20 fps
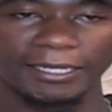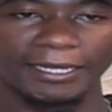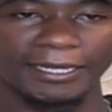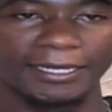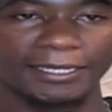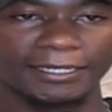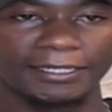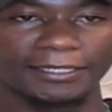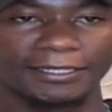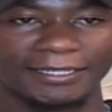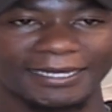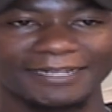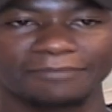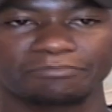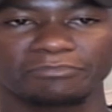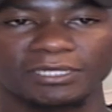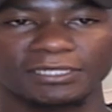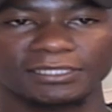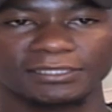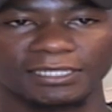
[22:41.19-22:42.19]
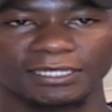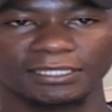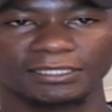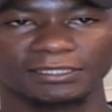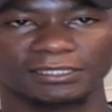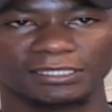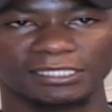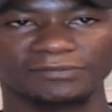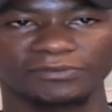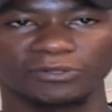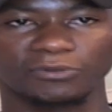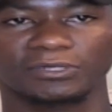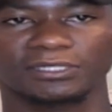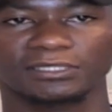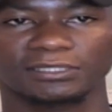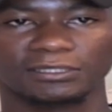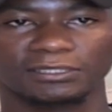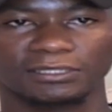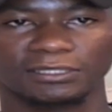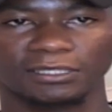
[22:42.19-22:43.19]
And that means that even
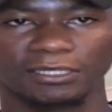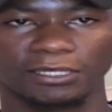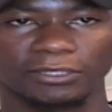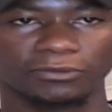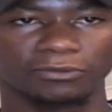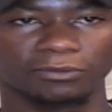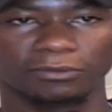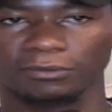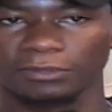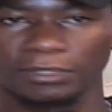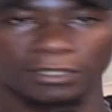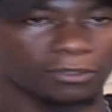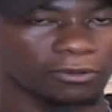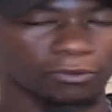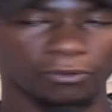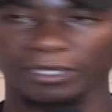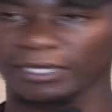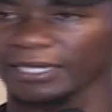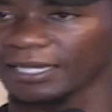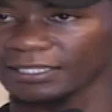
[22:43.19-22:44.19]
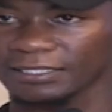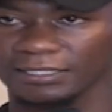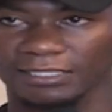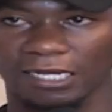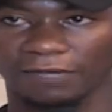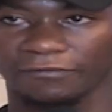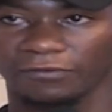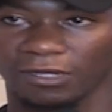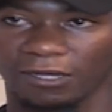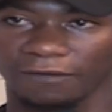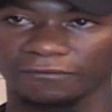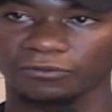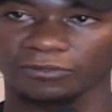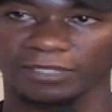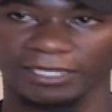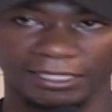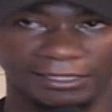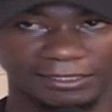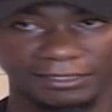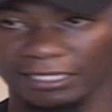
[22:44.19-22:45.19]
when, you know, the going gets tough, you have to
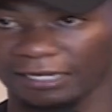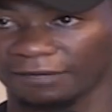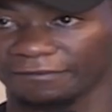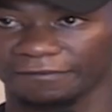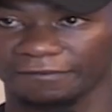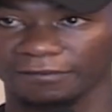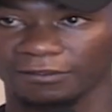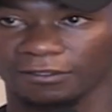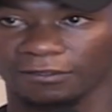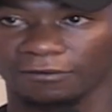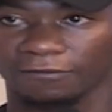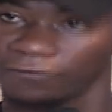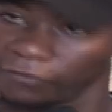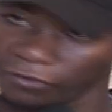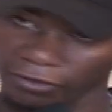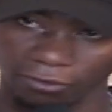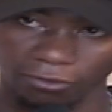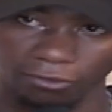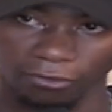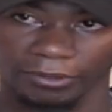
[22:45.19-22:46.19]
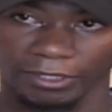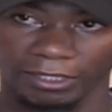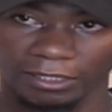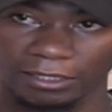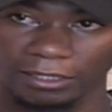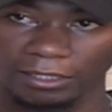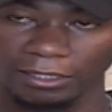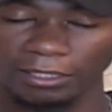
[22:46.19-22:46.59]
get tough for the going.